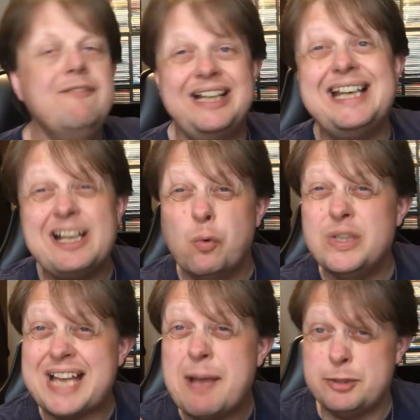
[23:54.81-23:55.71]
The gig
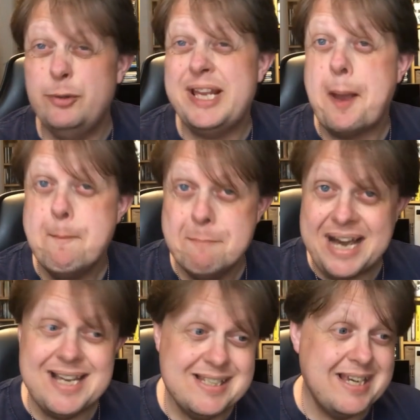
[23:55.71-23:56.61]
was absolutely
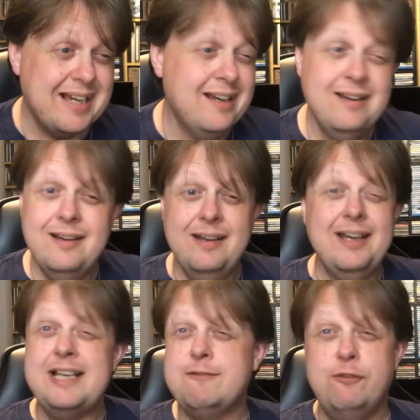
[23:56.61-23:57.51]
amazing.
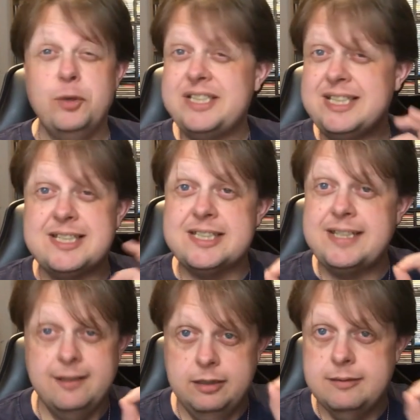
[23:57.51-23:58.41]
His voice is
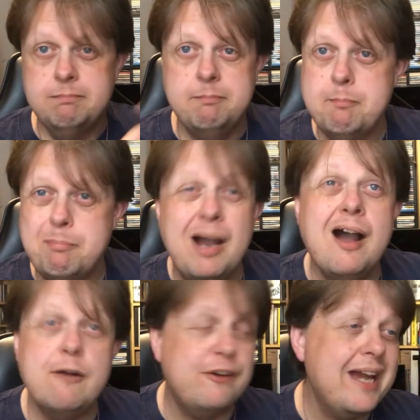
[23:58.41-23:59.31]
still
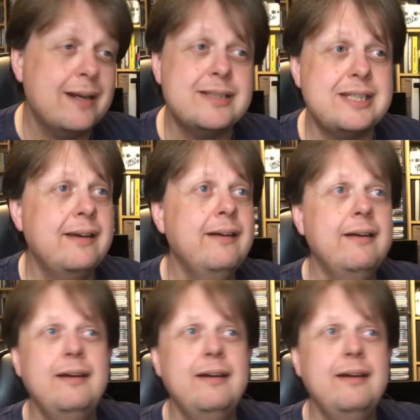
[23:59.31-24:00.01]
perfect,